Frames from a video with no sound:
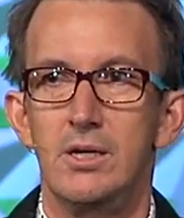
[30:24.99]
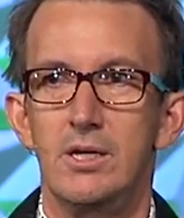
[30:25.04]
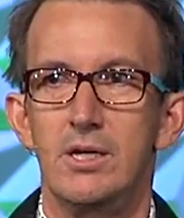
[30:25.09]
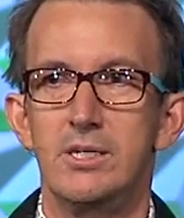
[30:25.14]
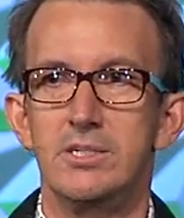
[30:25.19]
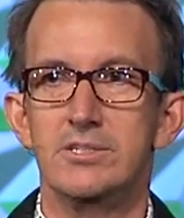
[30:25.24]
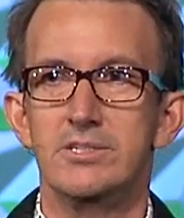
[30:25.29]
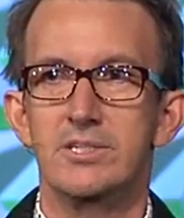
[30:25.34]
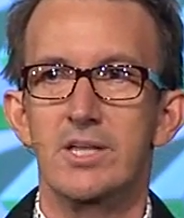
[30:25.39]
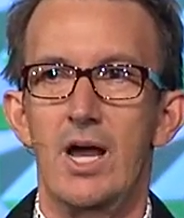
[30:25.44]

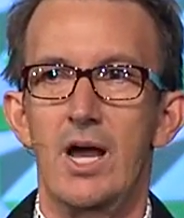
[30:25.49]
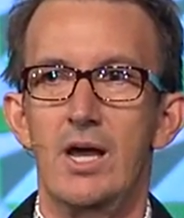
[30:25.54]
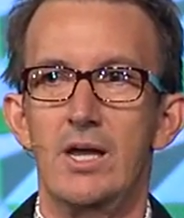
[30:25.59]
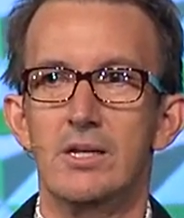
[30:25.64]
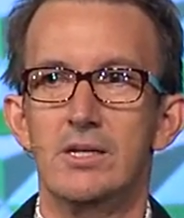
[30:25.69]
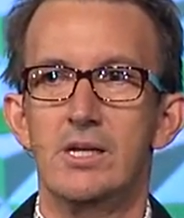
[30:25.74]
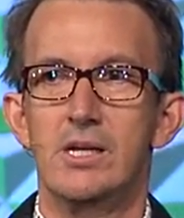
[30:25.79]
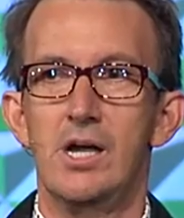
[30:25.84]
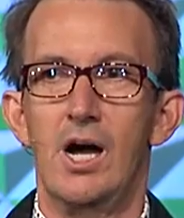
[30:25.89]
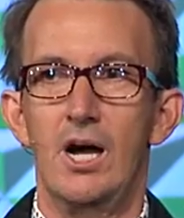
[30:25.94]
is
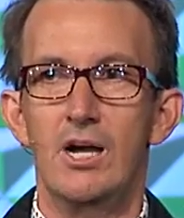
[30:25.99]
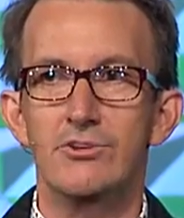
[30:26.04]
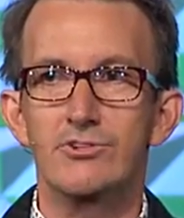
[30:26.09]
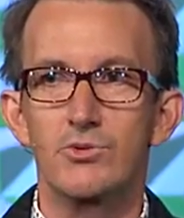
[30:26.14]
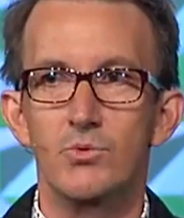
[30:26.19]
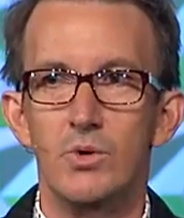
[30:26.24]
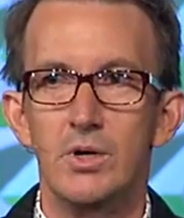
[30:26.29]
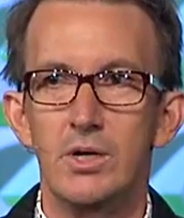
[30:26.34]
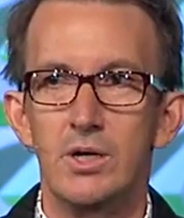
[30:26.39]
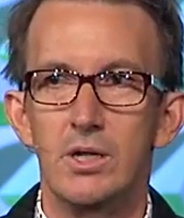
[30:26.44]
that
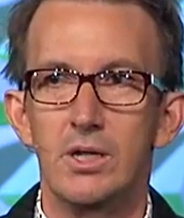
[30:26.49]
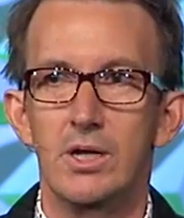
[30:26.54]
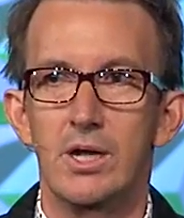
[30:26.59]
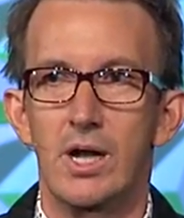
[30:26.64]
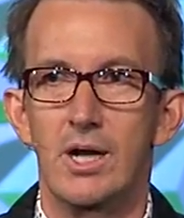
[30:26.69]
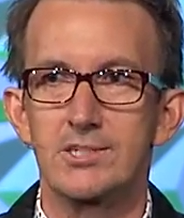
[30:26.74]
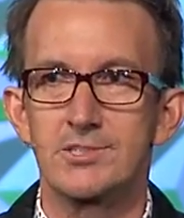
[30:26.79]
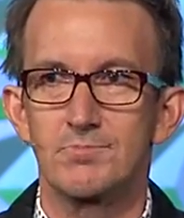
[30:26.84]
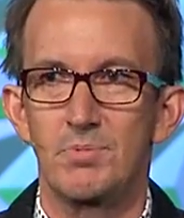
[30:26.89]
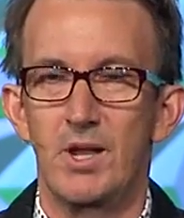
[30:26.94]
God's will and
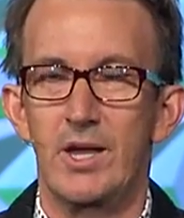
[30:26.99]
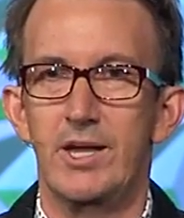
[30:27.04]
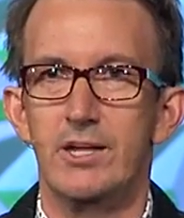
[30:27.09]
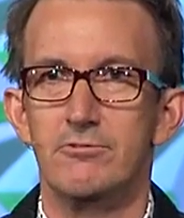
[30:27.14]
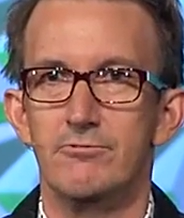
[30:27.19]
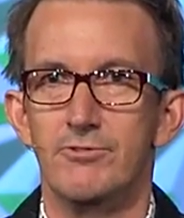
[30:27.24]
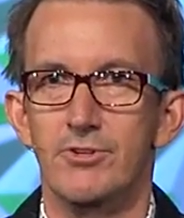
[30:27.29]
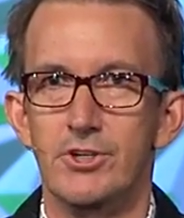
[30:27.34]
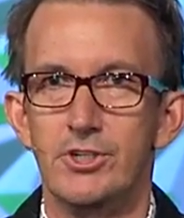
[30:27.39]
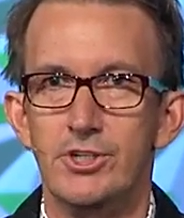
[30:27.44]
God's
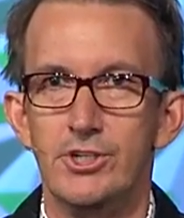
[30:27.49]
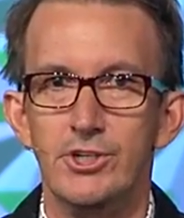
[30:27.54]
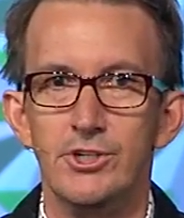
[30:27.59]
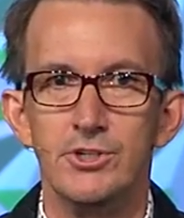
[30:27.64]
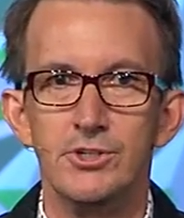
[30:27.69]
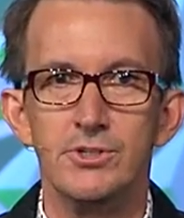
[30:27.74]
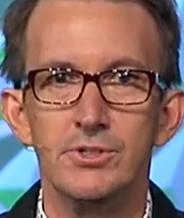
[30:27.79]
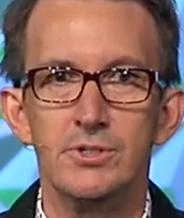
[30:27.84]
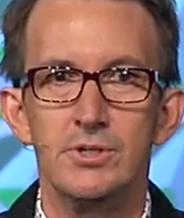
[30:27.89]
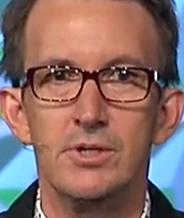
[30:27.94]
plan for
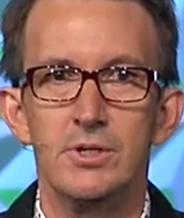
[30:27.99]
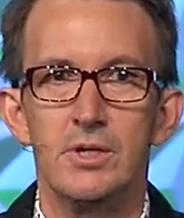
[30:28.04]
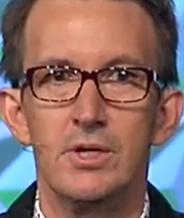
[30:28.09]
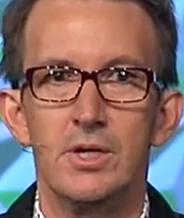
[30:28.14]
you